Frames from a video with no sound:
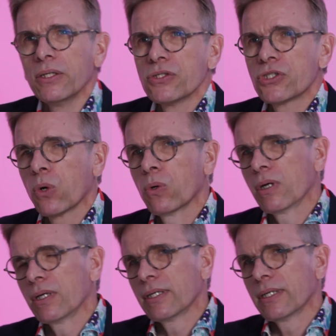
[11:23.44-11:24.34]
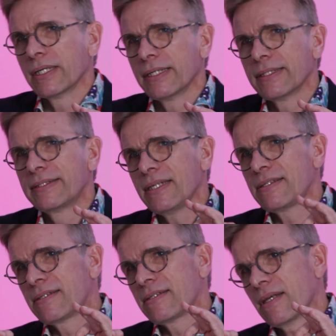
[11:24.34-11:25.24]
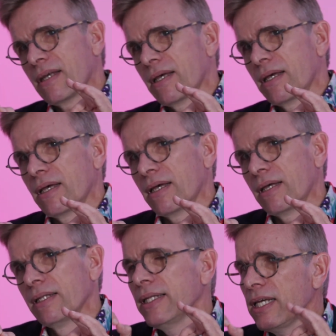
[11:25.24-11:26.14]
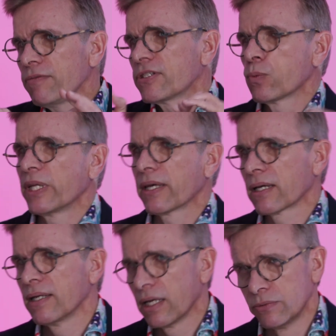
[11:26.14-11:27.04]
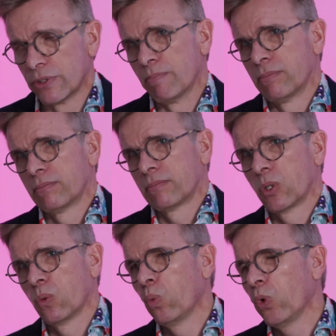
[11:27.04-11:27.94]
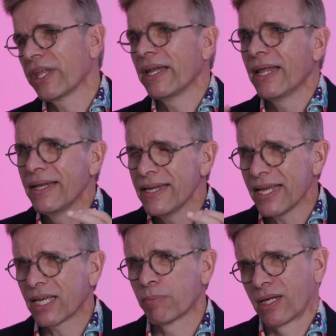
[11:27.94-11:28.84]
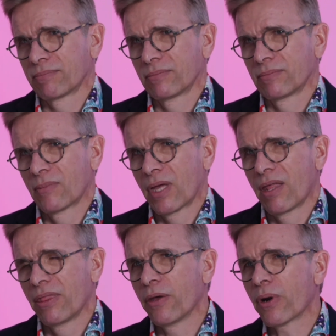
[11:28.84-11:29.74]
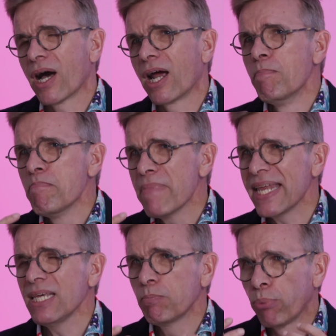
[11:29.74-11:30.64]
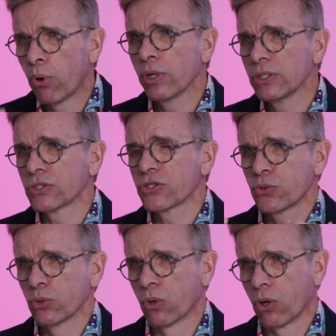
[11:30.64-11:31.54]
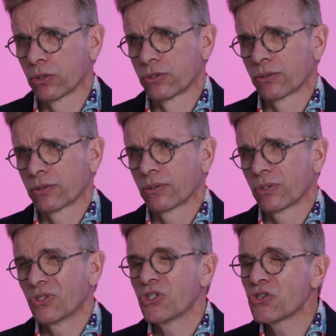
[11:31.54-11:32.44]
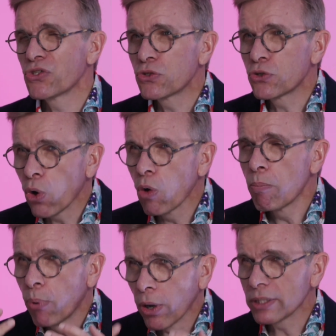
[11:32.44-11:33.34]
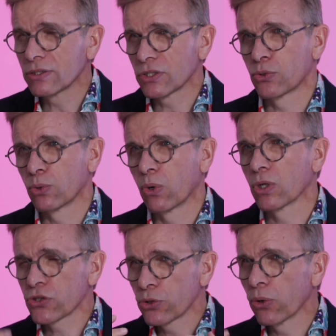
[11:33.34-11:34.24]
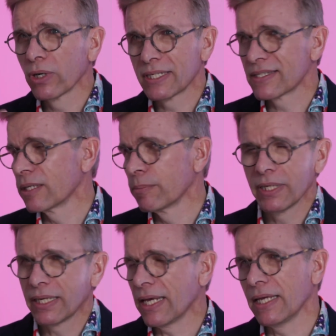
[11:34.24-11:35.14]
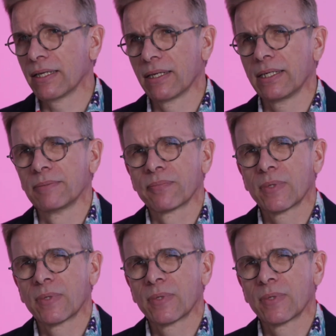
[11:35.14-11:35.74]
So this leaves us with a conundrum, with an enigma. There are many pointers to God, strong pointers to God, stronger than simply an inkling,